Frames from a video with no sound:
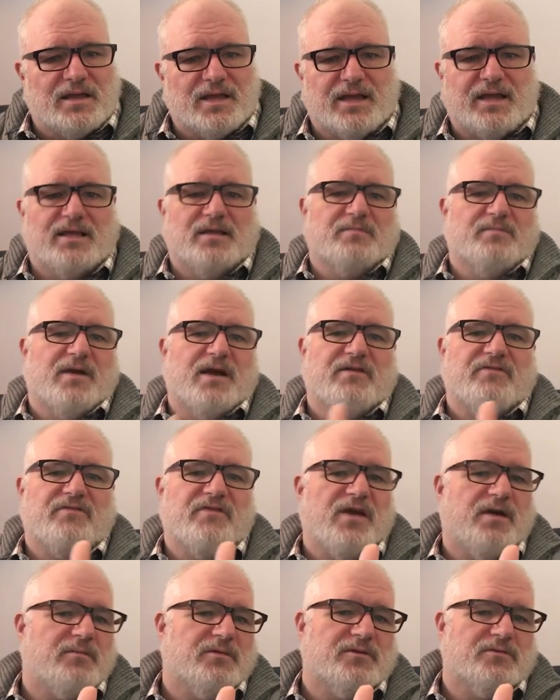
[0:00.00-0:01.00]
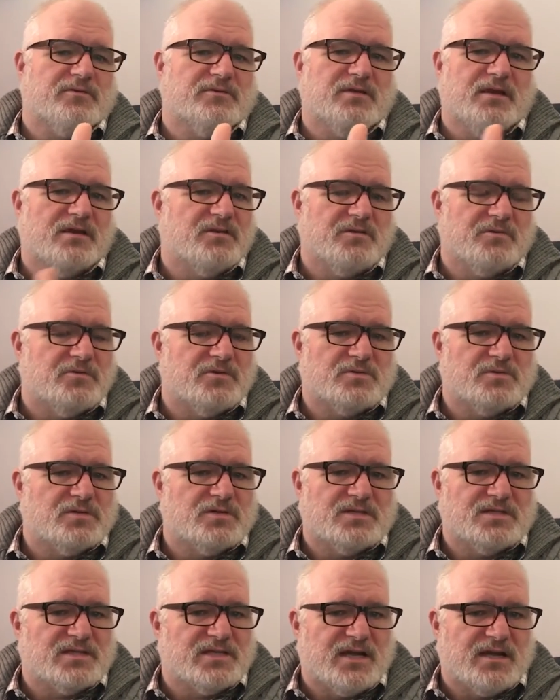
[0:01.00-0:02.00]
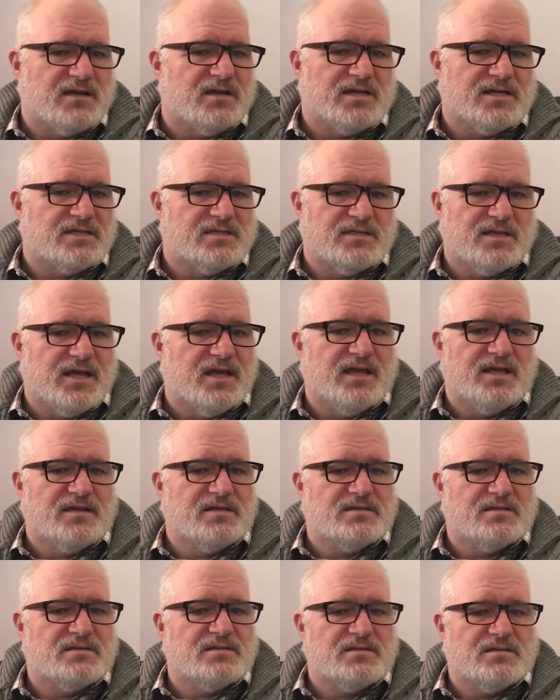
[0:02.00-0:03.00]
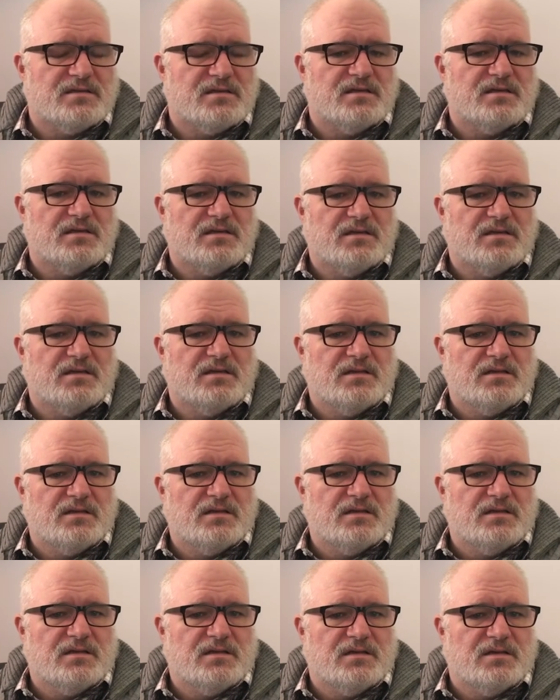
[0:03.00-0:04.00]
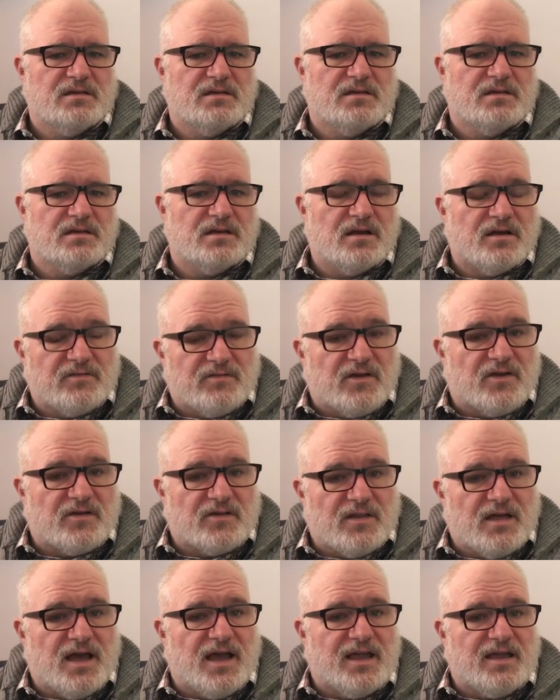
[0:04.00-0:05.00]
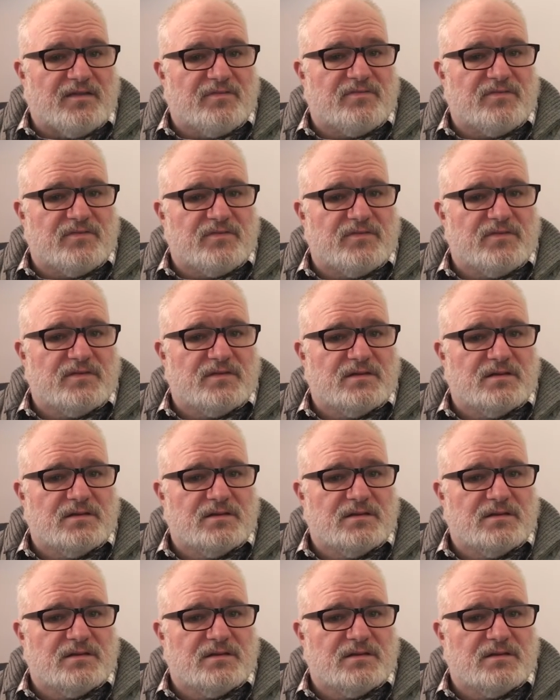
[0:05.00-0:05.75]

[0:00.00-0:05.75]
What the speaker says: And my family will tell you it was one of the scariest days of our life